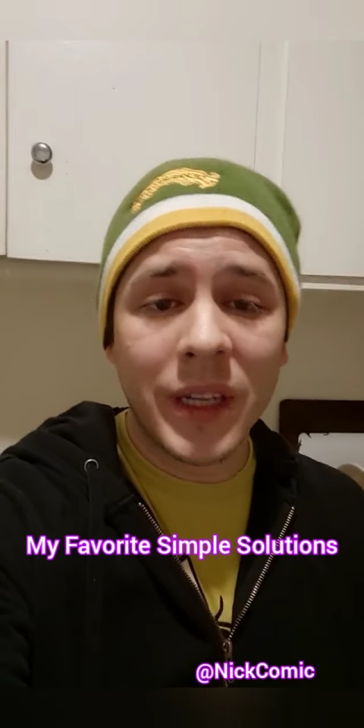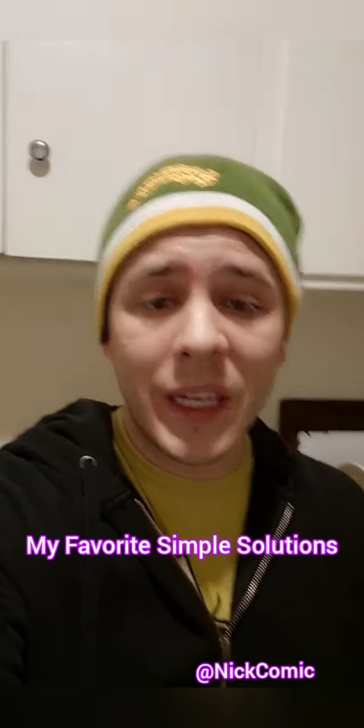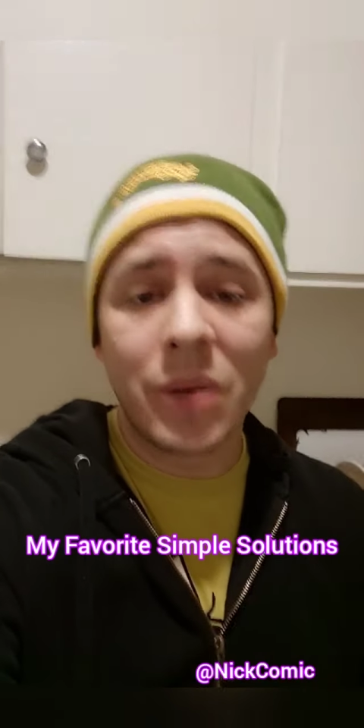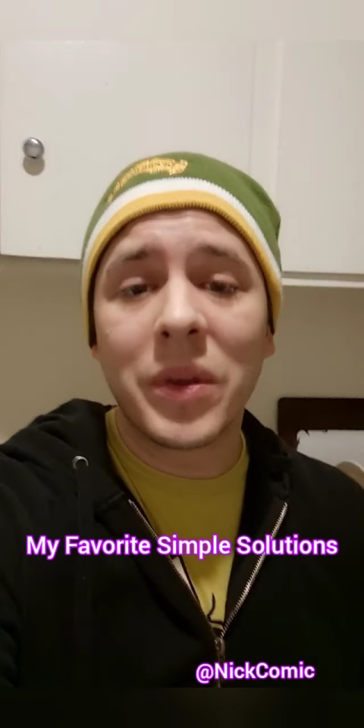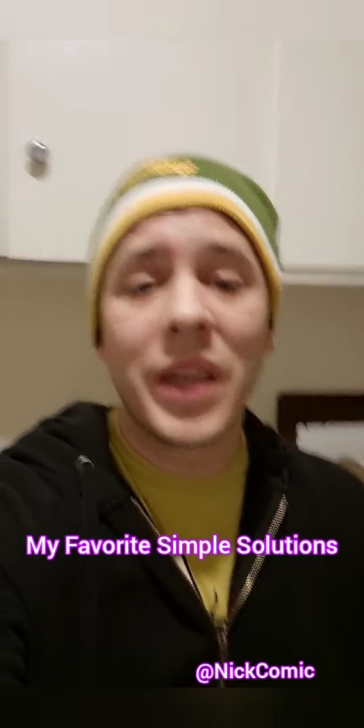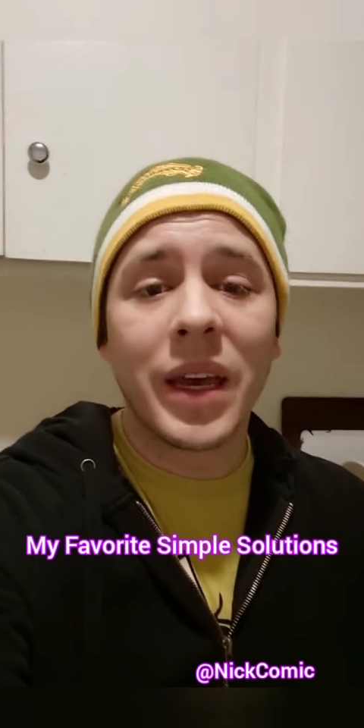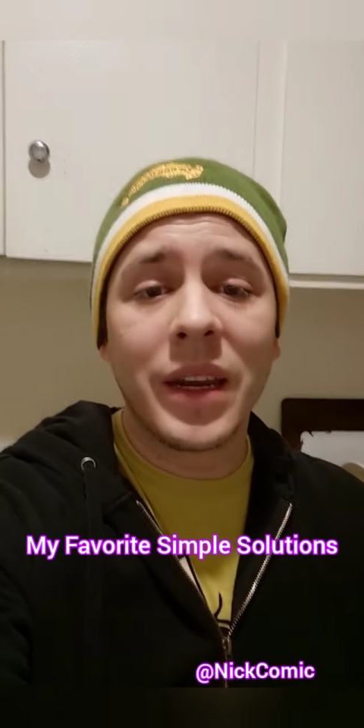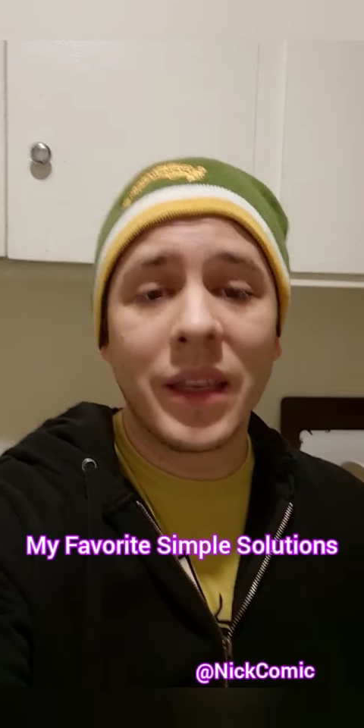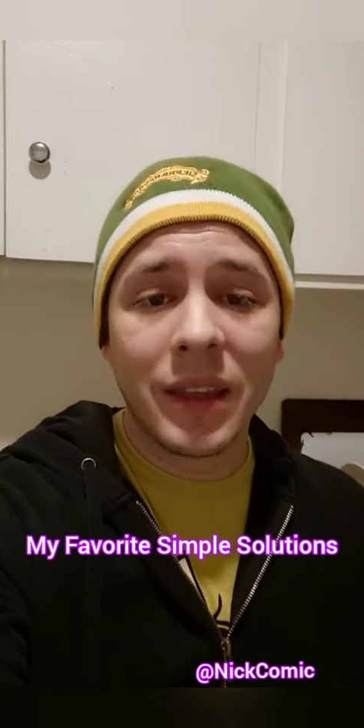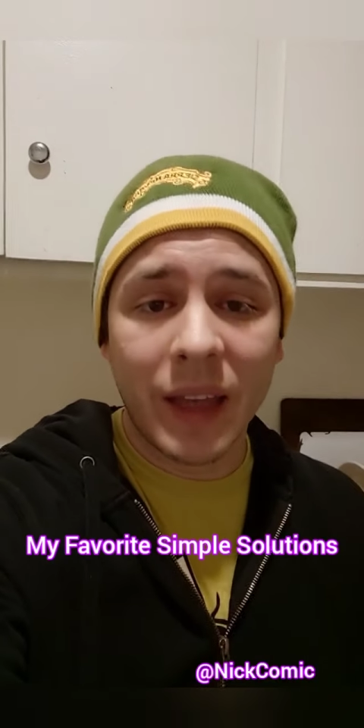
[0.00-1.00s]
keep
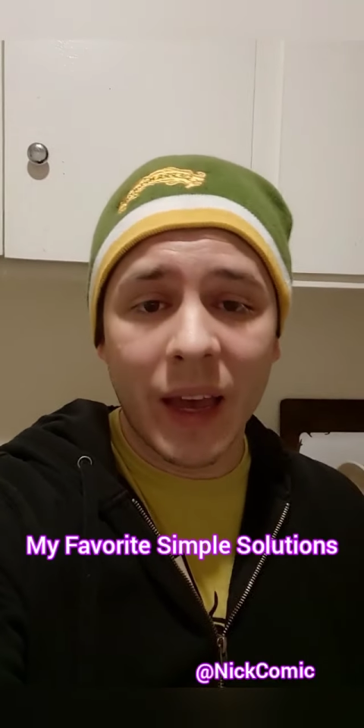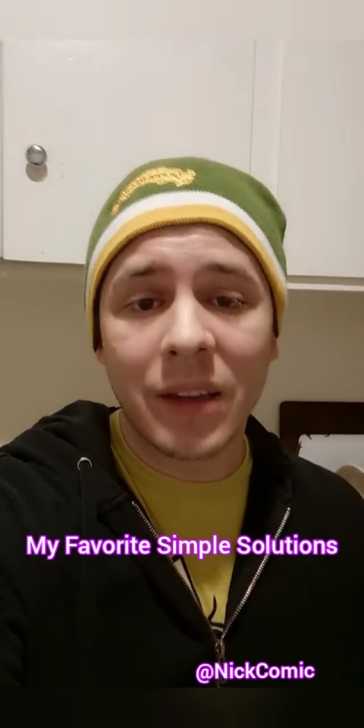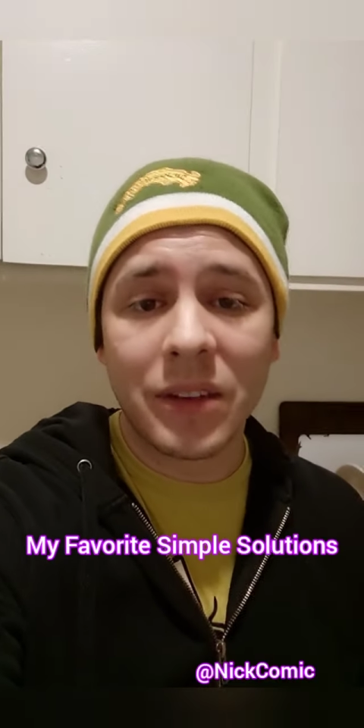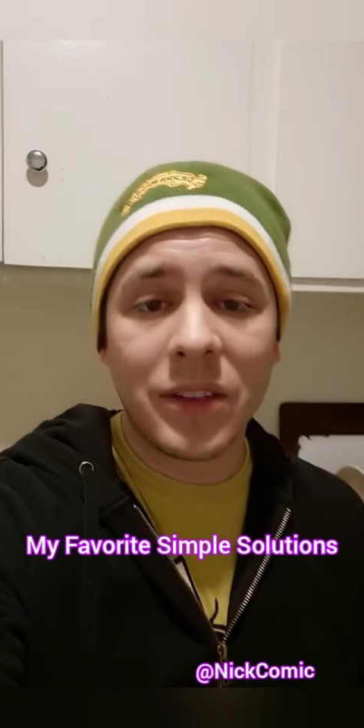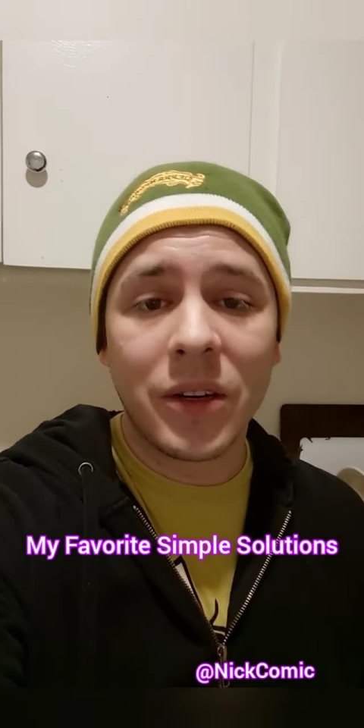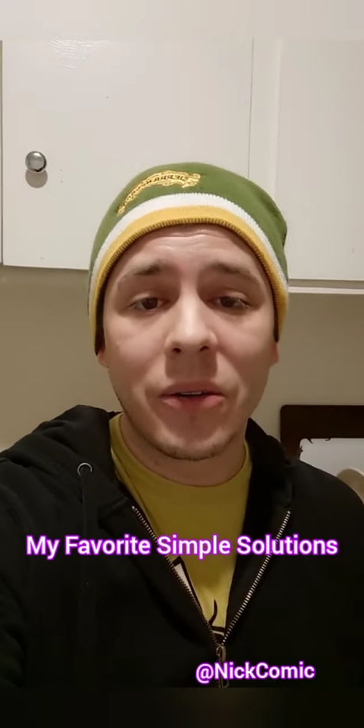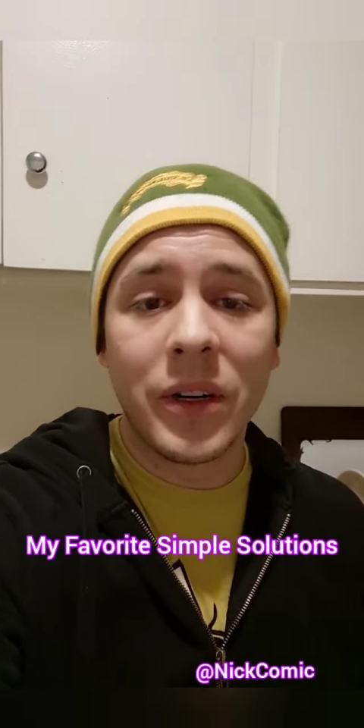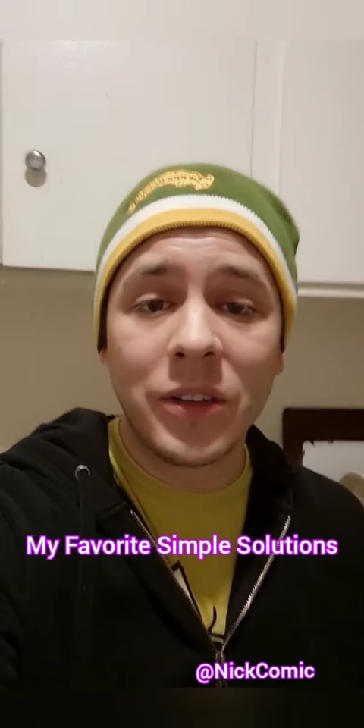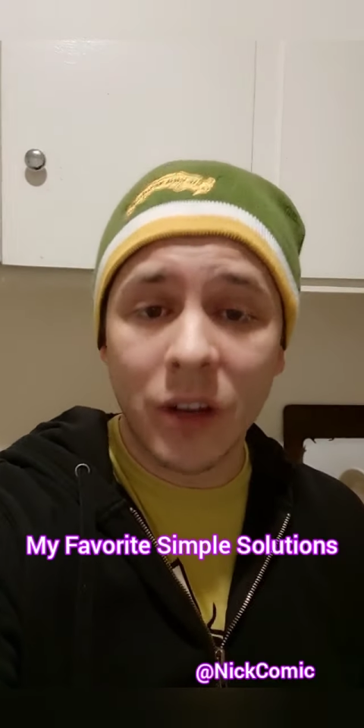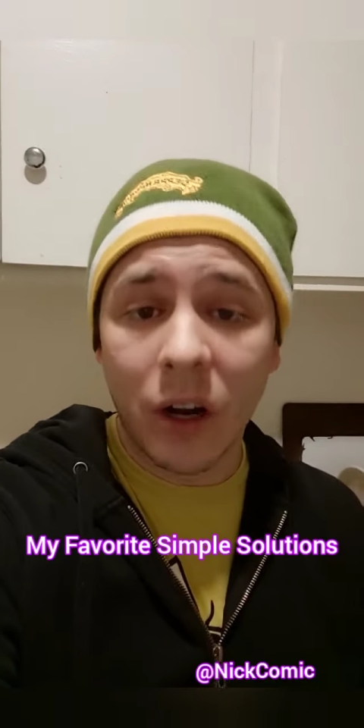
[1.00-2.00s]
getting that
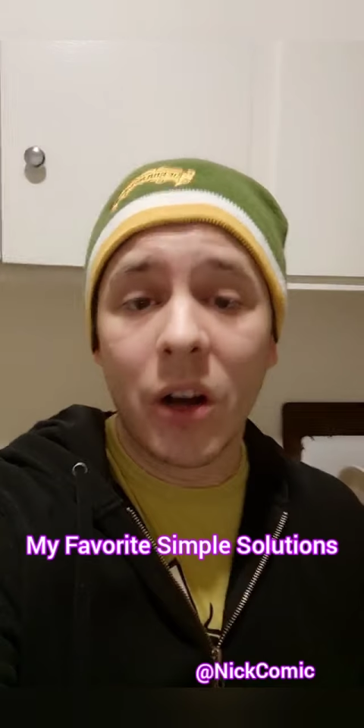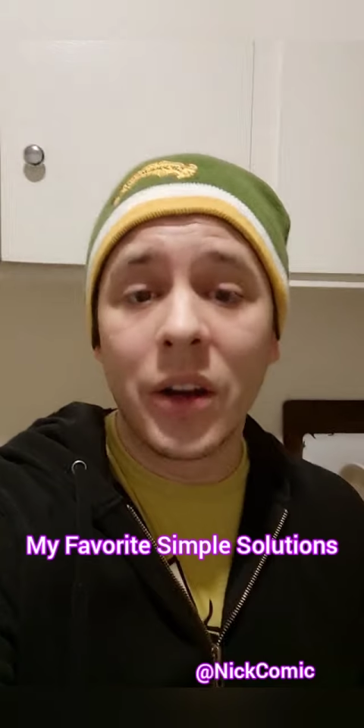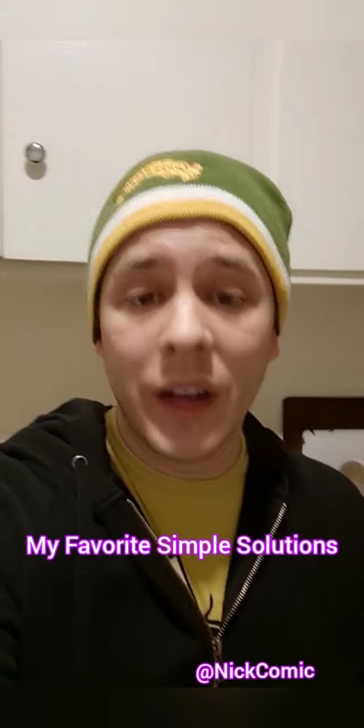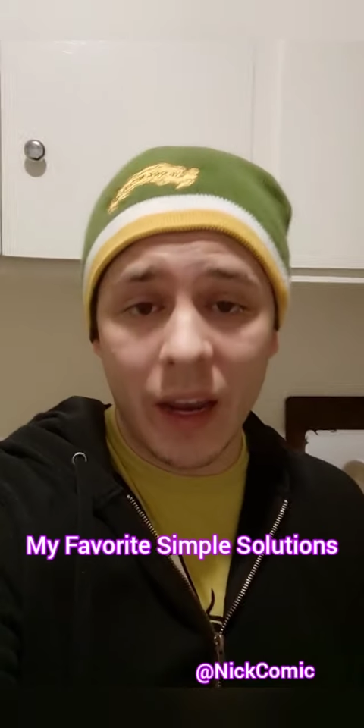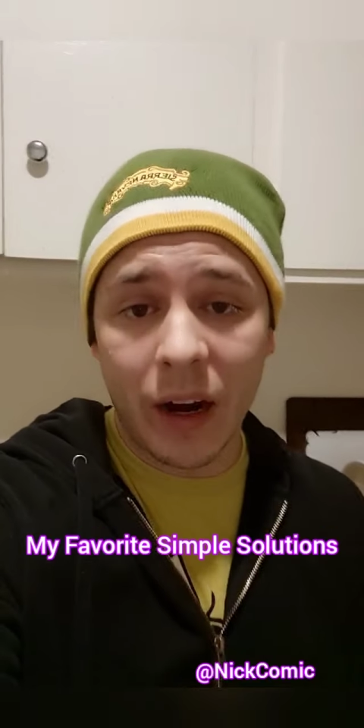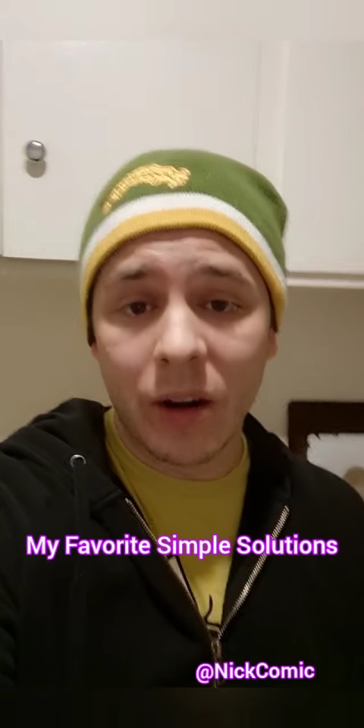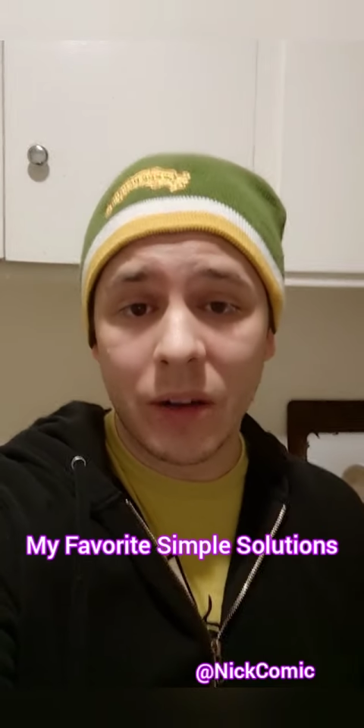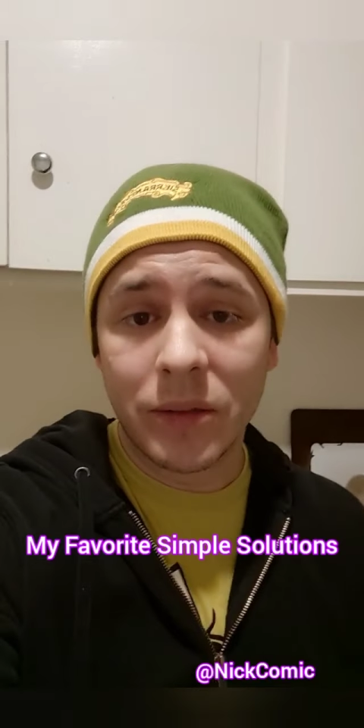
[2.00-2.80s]
series on air.